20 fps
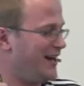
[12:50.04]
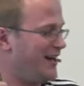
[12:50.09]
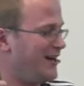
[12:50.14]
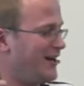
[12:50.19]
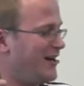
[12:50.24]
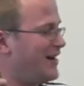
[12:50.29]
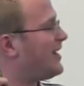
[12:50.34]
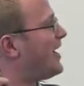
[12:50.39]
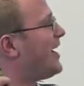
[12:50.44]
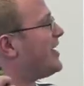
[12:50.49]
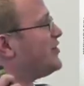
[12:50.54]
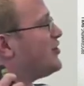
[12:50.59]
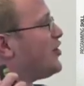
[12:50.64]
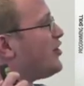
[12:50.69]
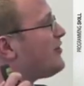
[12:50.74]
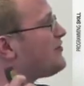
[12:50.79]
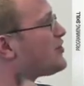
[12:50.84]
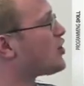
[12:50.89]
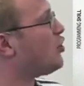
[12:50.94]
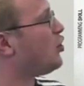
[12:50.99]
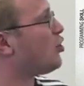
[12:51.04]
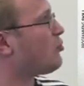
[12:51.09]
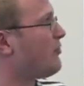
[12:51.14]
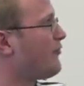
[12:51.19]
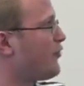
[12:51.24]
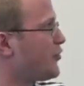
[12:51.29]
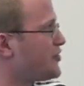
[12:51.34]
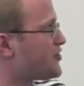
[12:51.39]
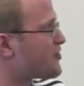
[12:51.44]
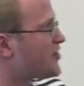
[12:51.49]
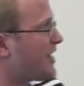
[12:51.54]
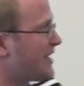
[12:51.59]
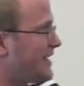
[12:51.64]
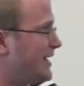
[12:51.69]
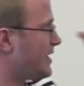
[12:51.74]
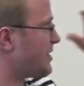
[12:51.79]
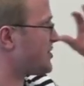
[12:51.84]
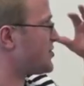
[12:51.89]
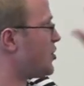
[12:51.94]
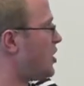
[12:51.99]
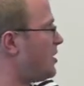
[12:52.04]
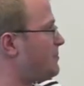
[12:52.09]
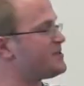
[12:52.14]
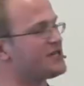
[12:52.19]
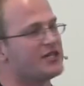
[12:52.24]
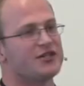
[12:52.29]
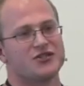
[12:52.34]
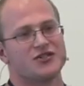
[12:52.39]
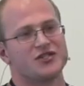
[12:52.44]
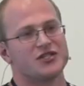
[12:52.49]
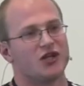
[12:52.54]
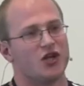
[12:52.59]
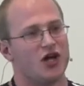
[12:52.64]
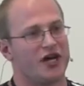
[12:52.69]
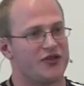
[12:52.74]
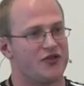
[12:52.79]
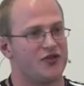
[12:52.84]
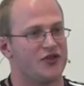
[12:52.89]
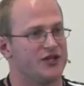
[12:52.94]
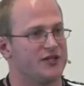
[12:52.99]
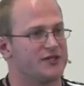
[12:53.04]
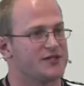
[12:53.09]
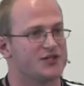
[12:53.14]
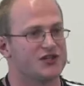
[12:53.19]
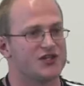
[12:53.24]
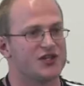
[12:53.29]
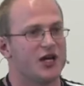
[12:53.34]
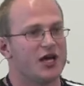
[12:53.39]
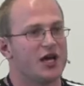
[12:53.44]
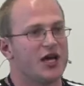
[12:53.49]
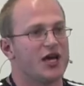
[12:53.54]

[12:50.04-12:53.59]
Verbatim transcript: uh, and you don't have to go long before you start hitting type signatures like this.